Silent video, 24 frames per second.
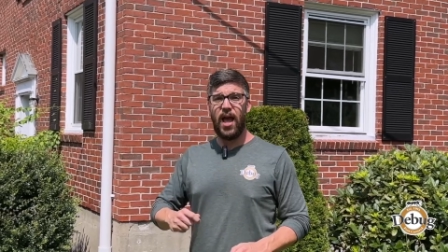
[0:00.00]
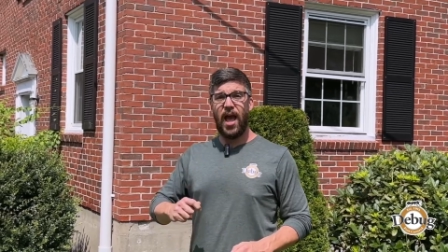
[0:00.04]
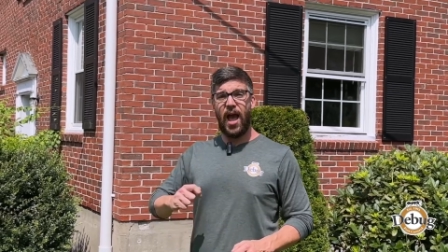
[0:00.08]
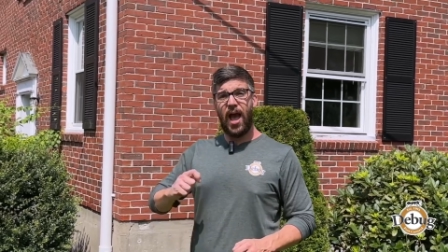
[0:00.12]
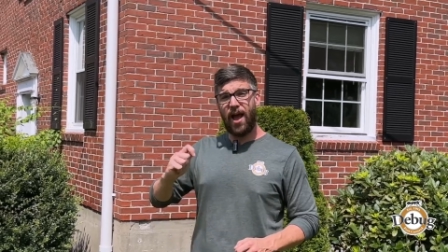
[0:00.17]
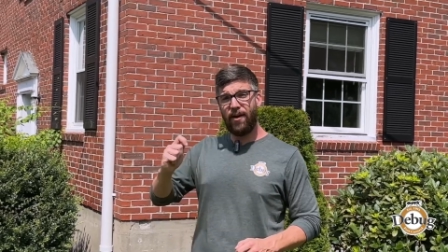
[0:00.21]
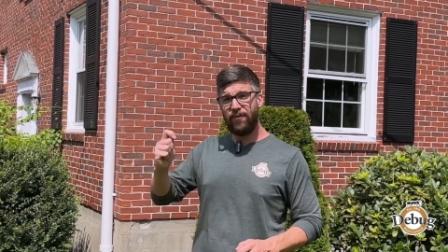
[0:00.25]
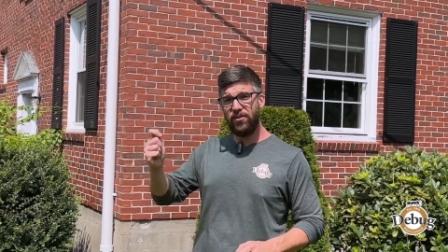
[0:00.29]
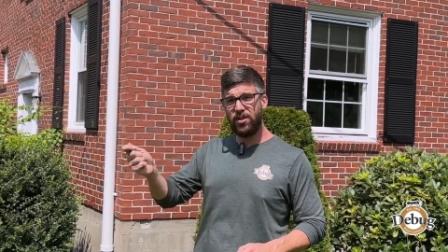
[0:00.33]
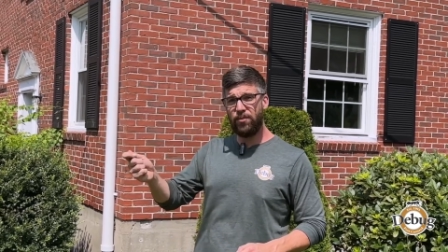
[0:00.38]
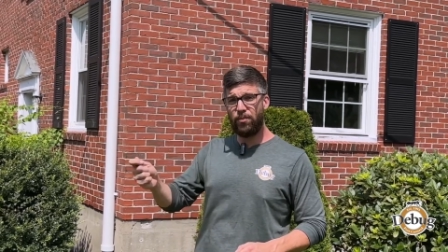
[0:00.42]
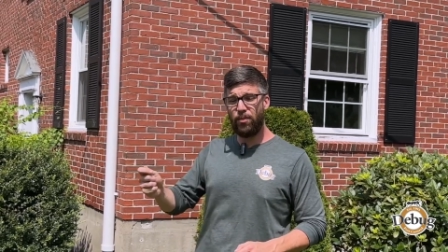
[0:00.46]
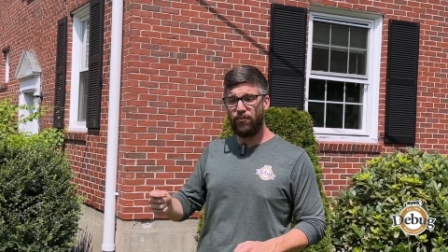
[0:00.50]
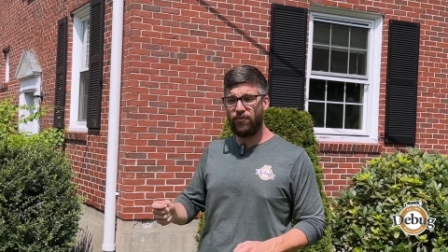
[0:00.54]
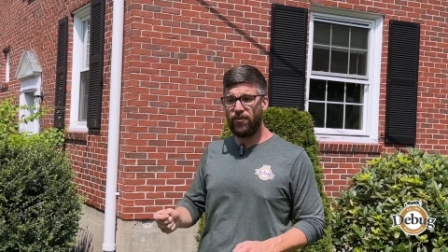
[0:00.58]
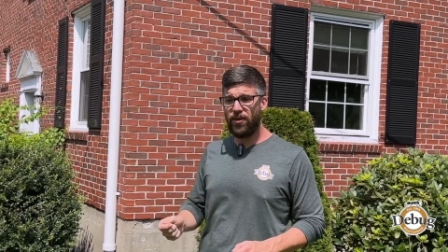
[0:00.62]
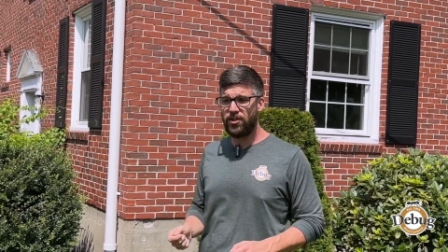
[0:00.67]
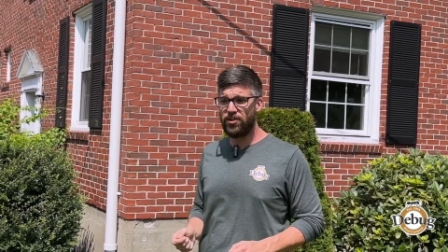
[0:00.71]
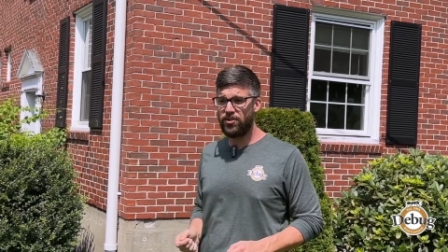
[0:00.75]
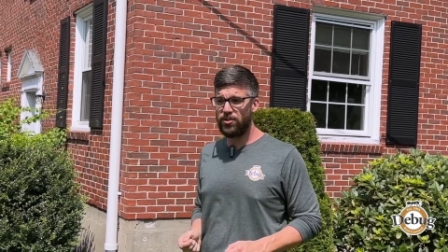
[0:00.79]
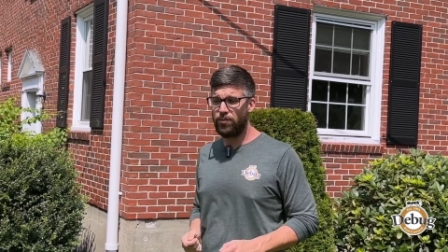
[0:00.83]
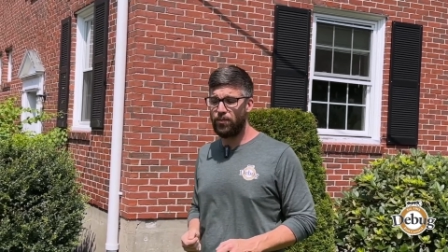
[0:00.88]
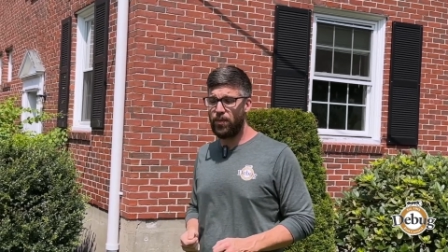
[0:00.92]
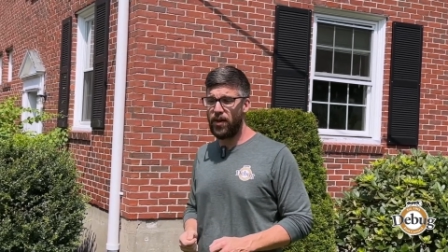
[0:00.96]
Having a
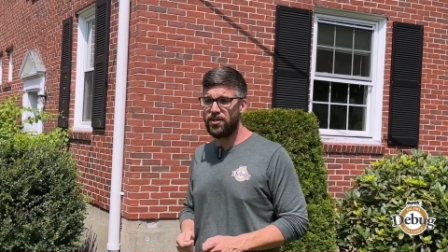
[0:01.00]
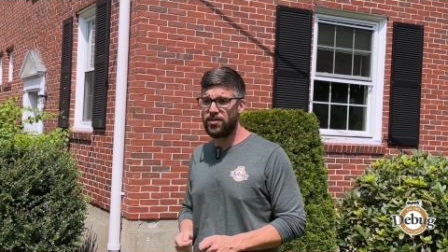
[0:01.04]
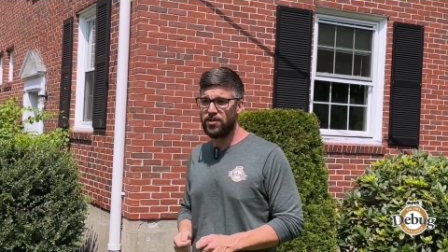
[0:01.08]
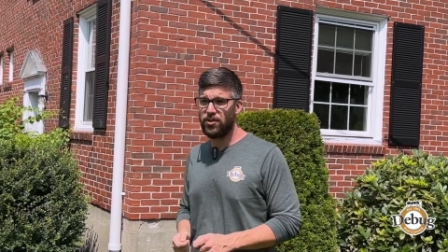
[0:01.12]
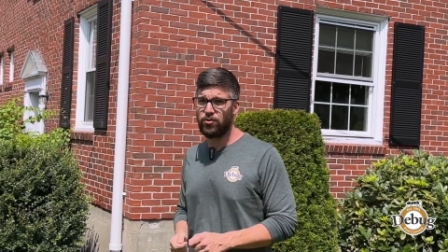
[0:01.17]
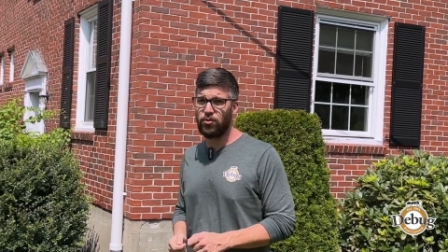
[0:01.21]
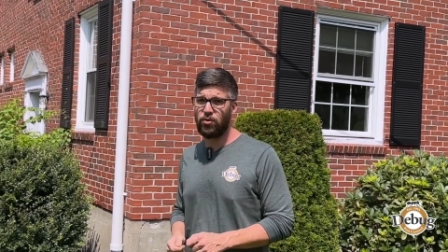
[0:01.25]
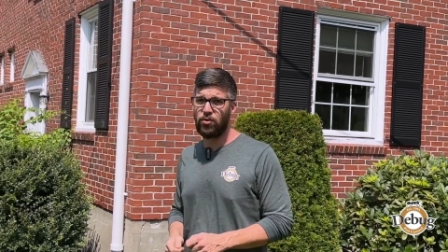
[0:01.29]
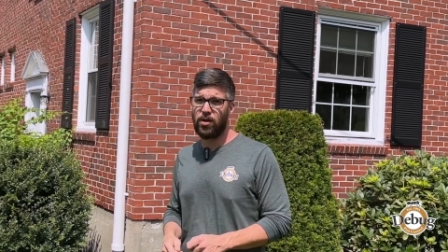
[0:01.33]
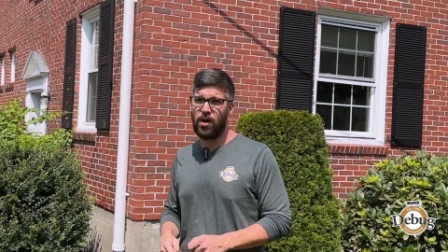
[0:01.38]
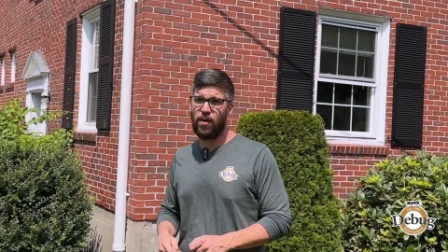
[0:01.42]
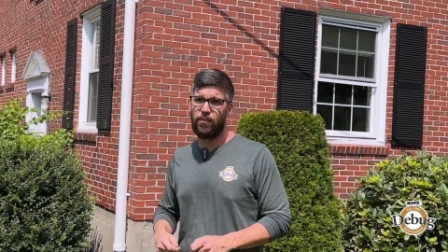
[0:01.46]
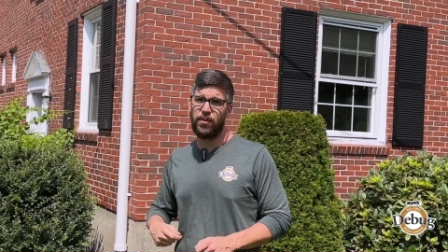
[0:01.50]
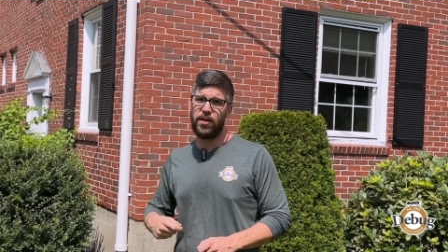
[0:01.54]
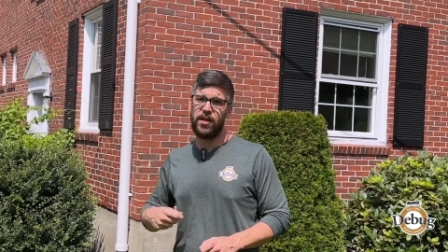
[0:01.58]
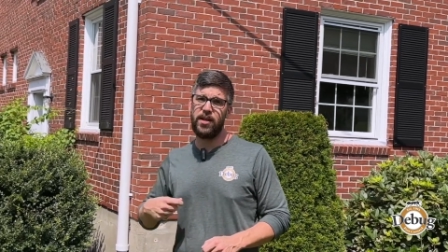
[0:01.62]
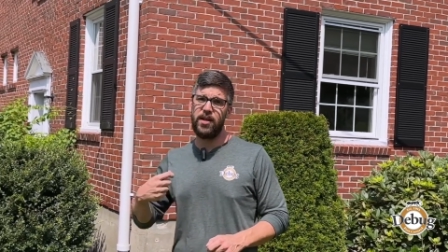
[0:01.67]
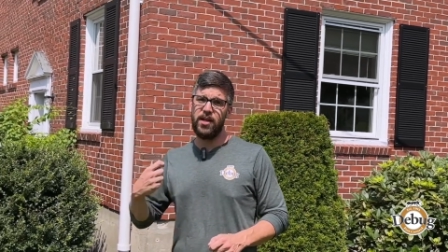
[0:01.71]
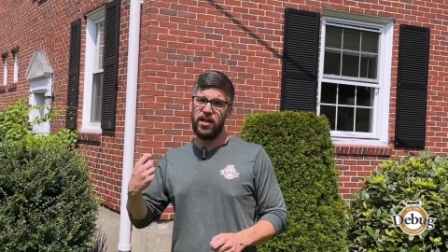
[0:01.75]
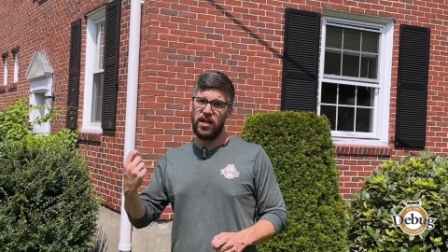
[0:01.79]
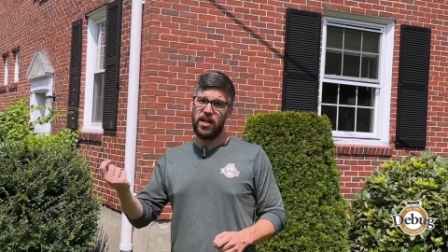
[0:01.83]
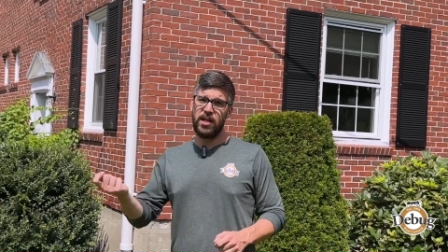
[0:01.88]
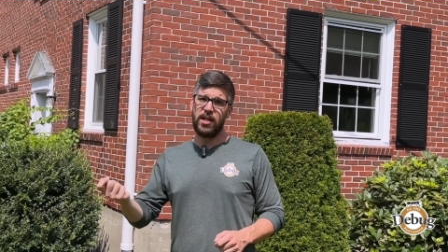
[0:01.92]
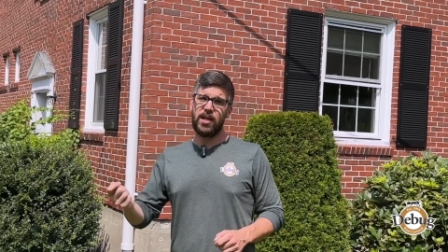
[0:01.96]
professional pest control company